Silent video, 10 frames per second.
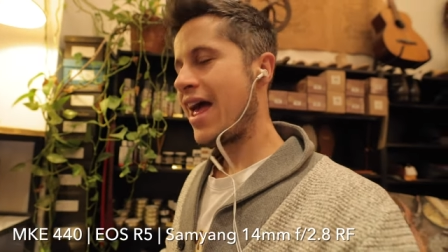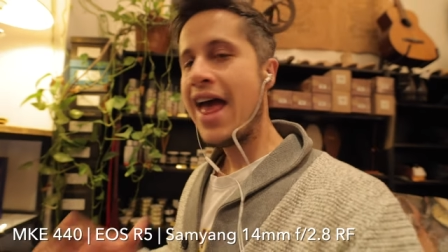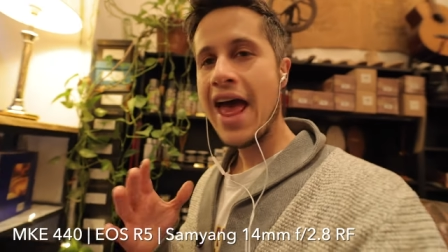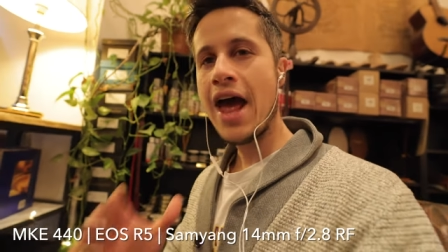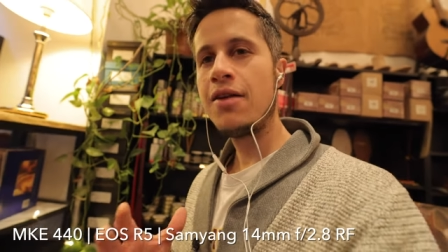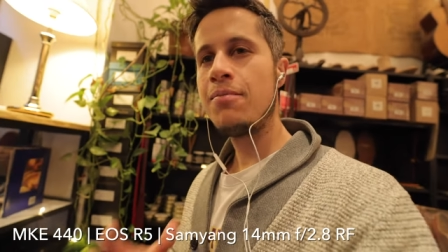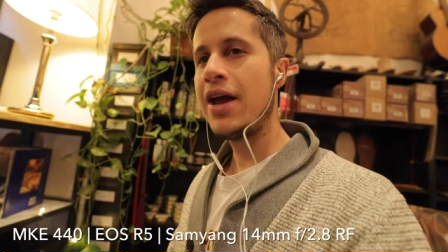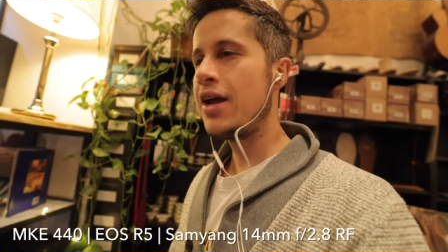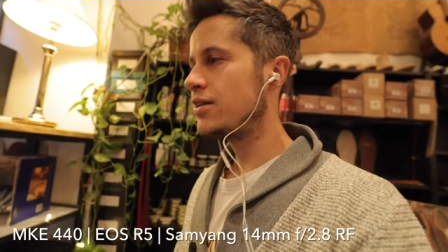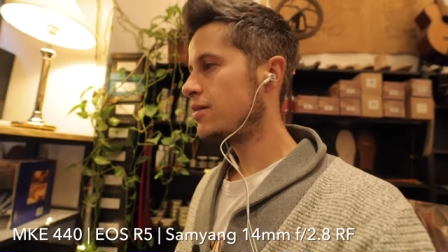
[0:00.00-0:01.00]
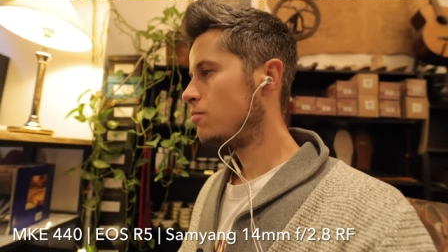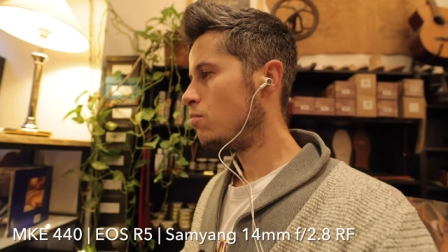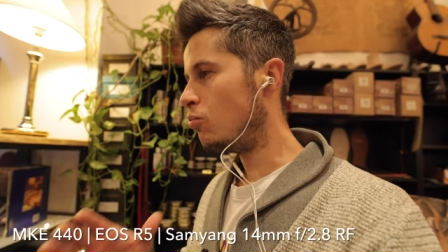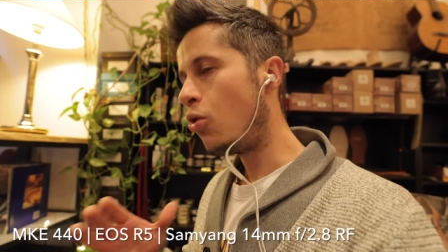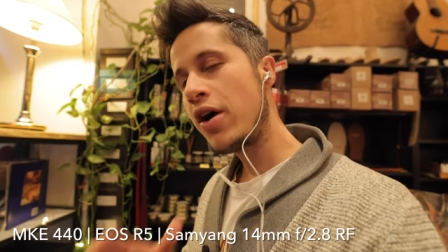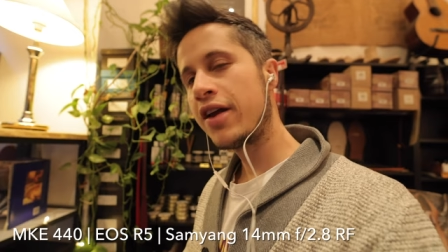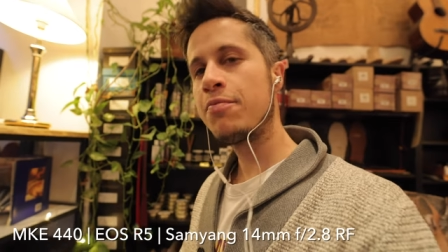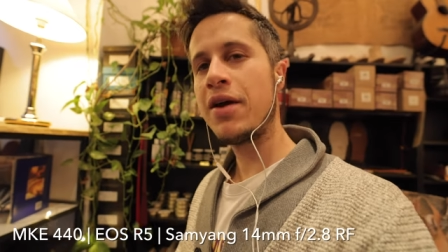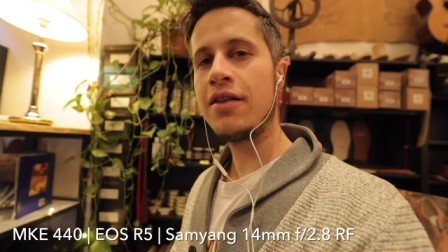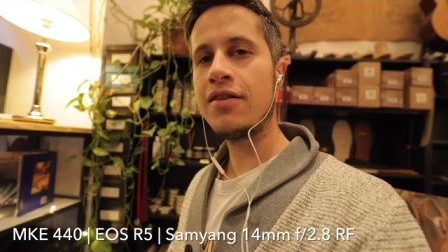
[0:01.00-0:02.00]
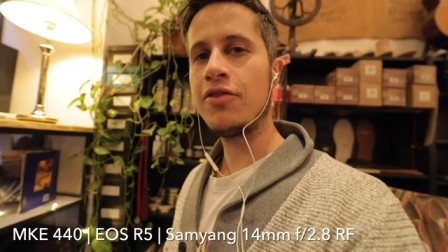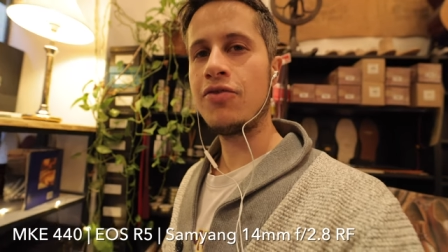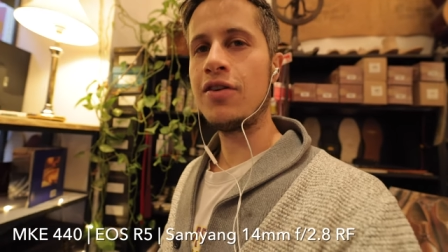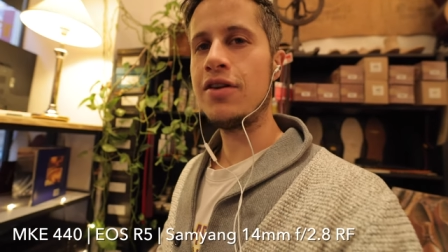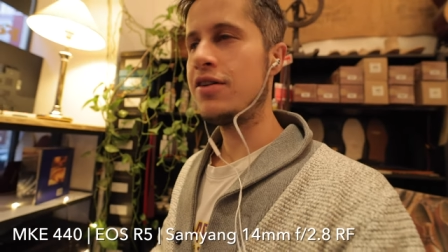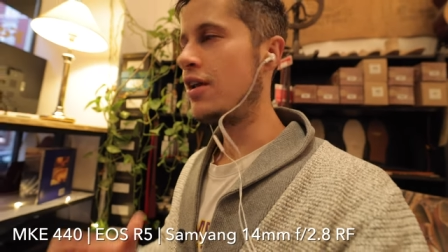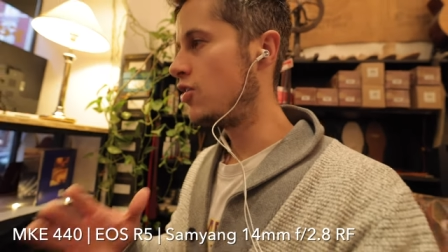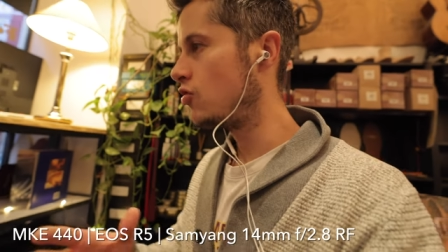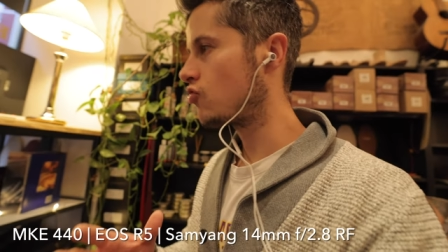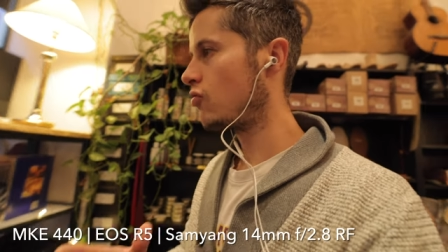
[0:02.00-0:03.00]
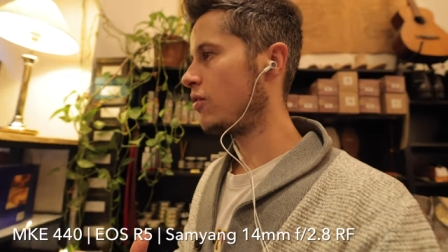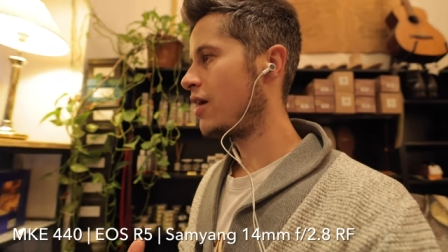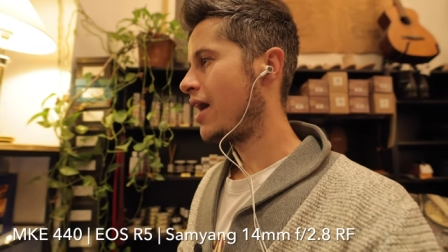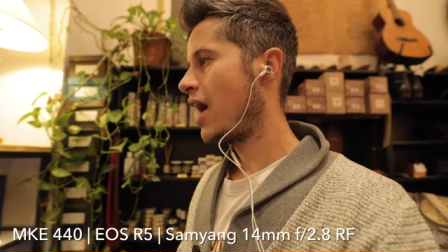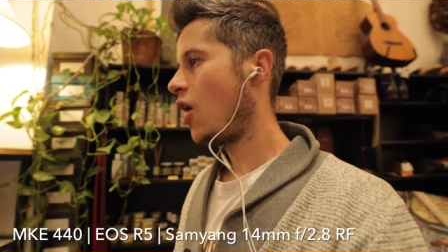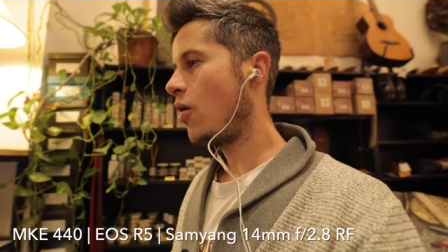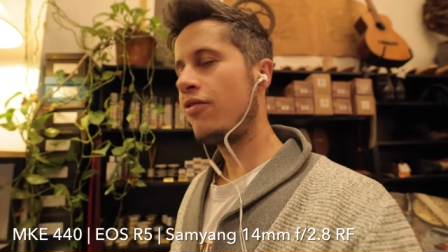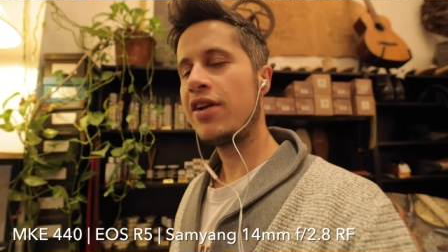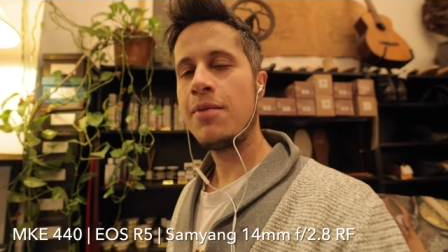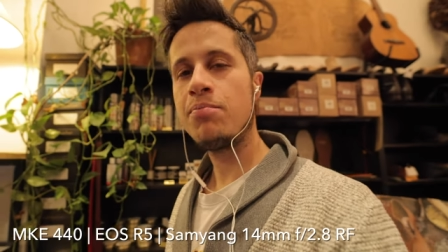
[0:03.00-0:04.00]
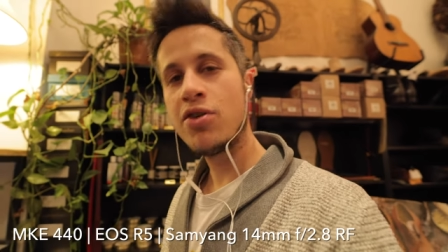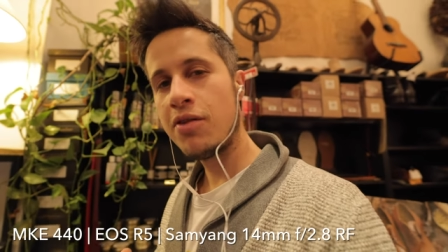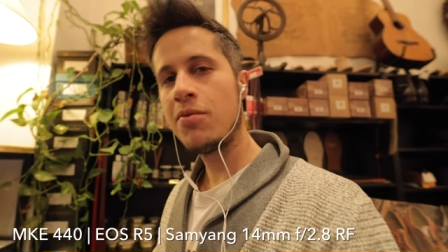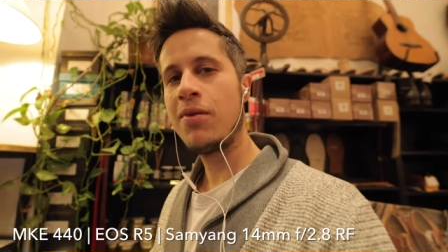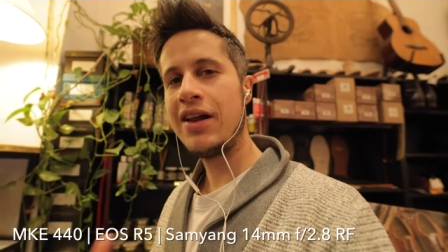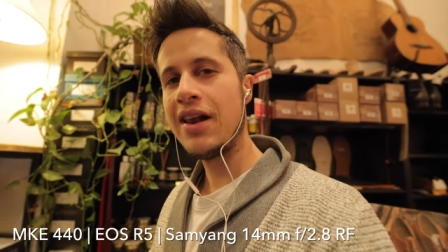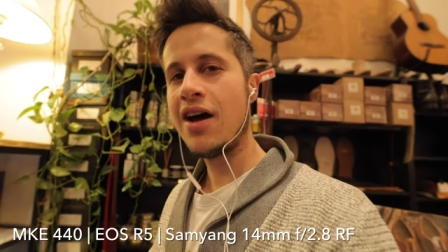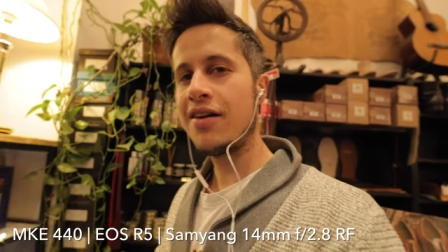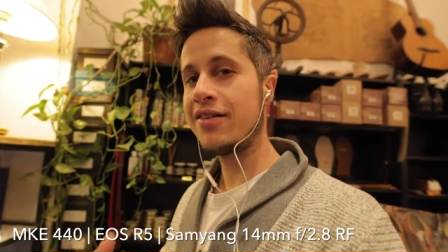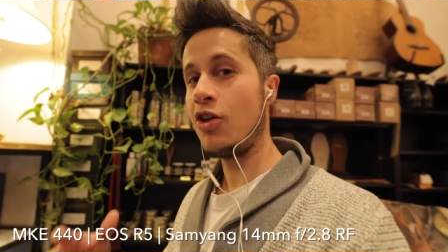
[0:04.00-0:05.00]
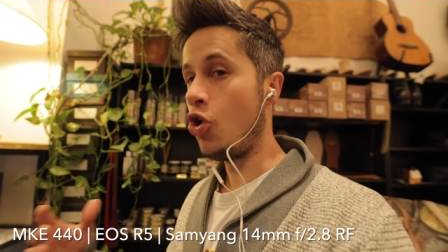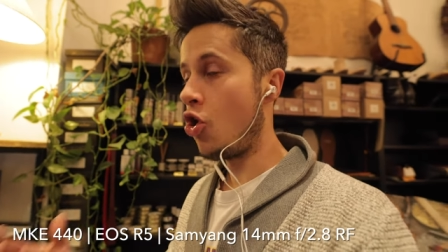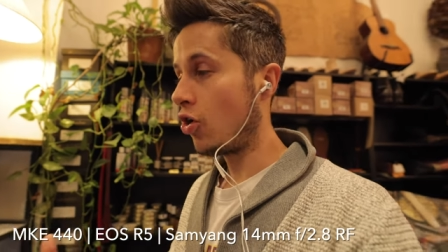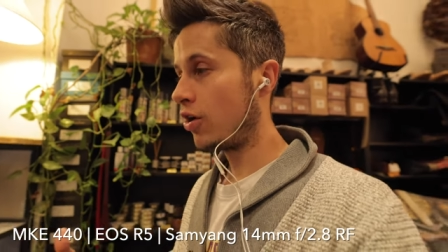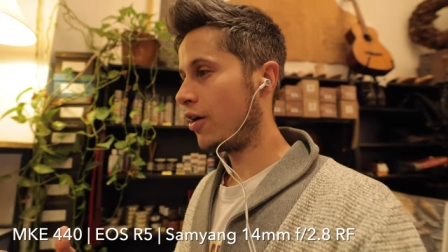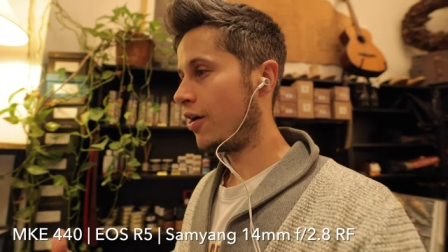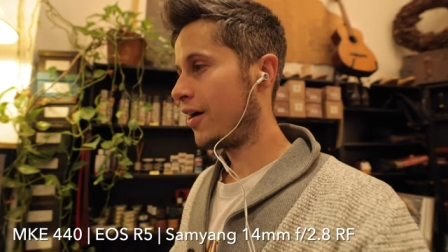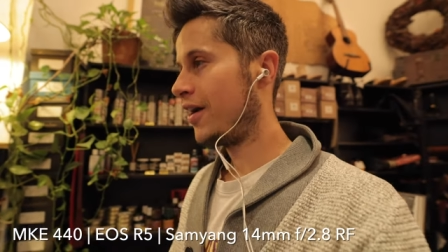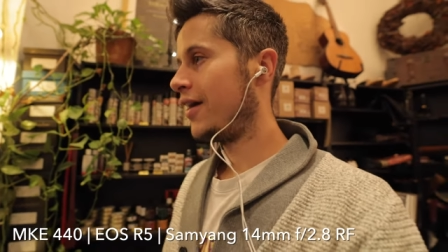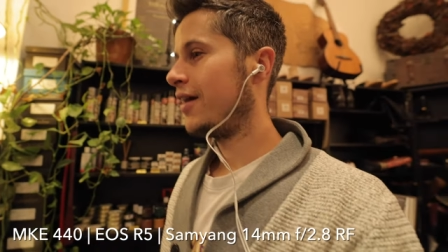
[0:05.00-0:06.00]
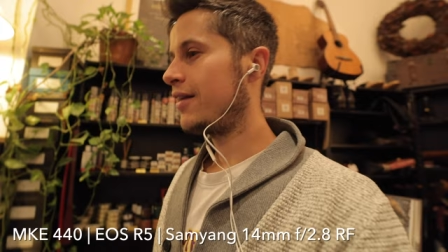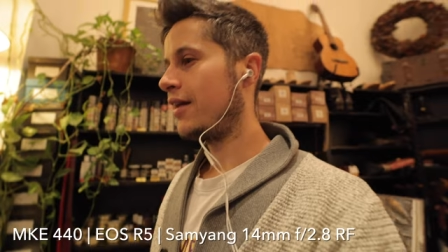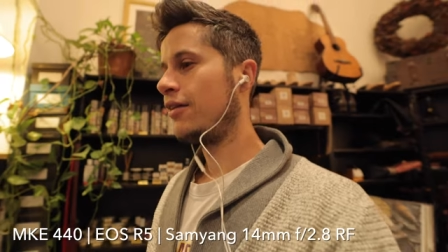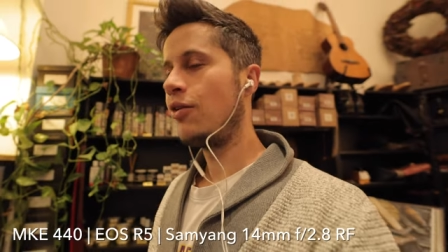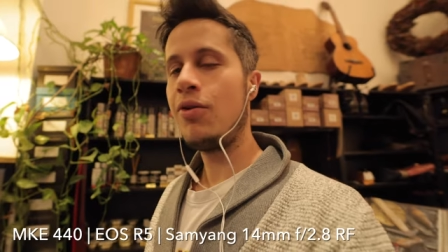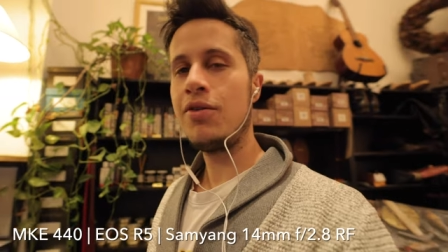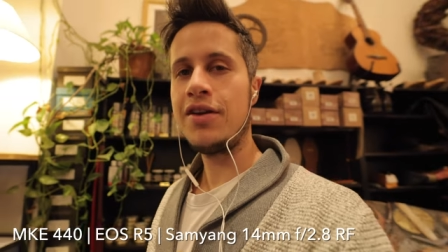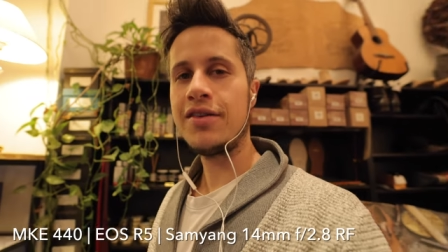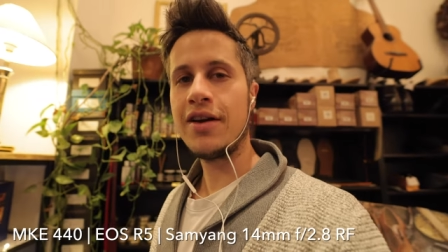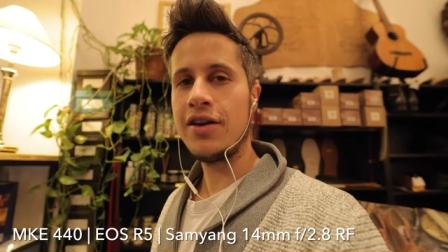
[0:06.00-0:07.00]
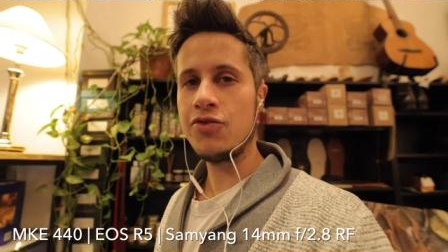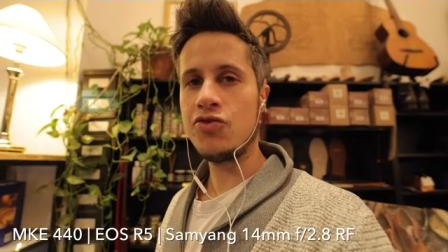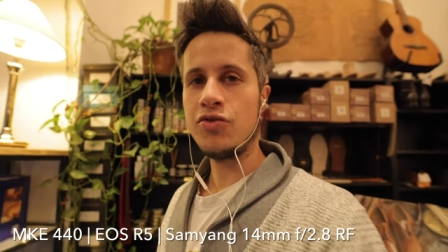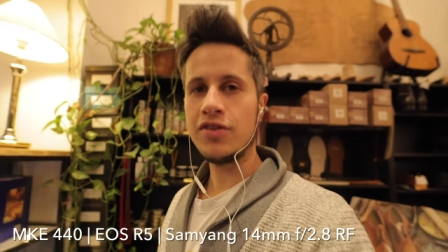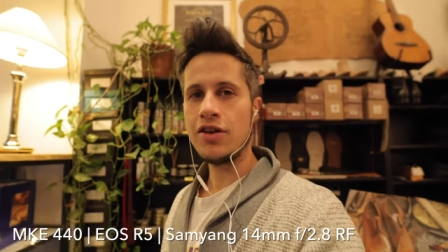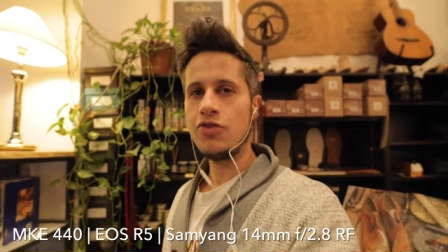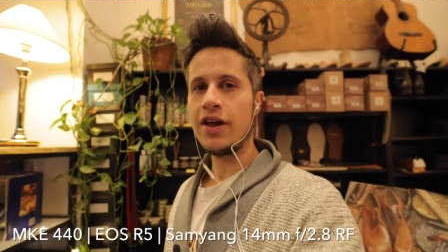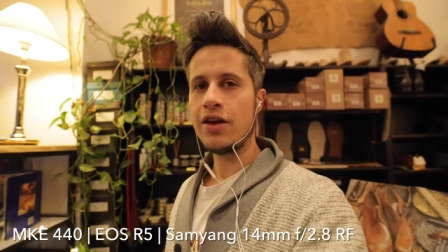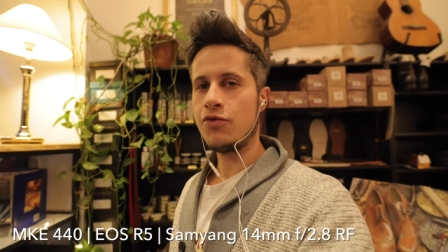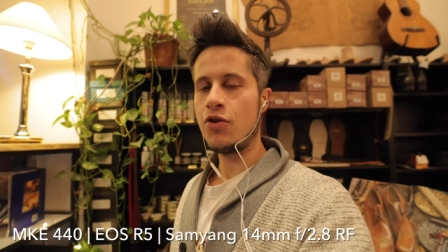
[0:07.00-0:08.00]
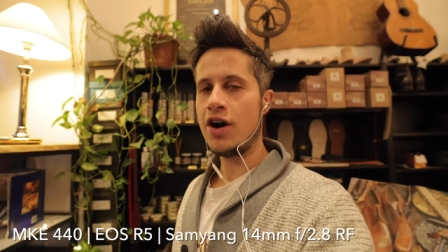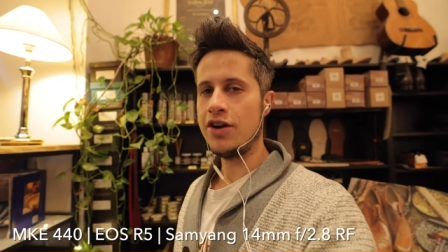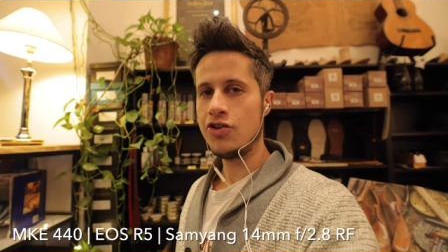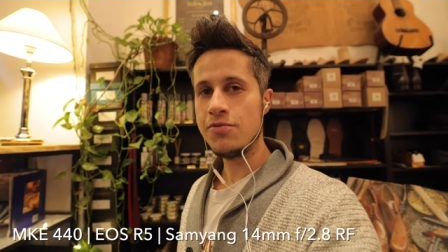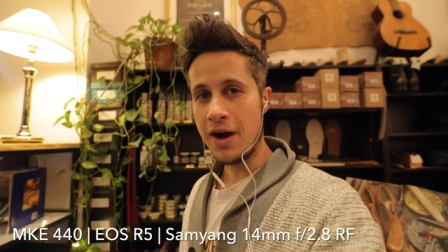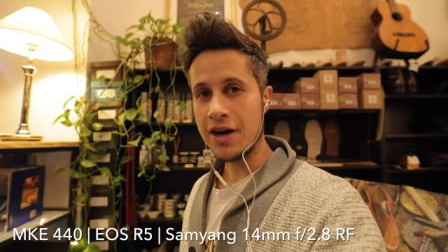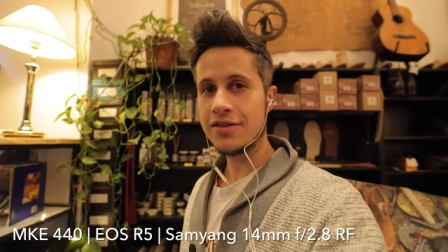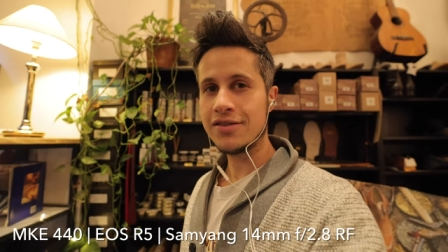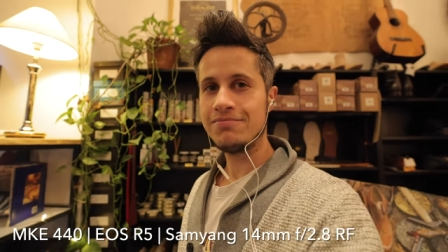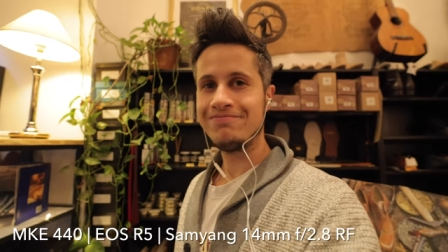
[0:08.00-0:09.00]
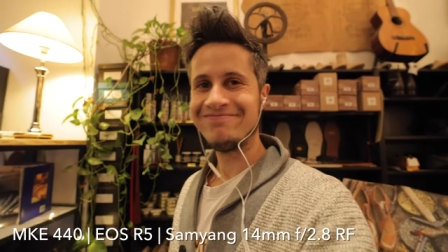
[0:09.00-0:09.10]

handmade, more expensive than usual, however they probably last longer than all these kind of shoes that you get for a hundred bucks.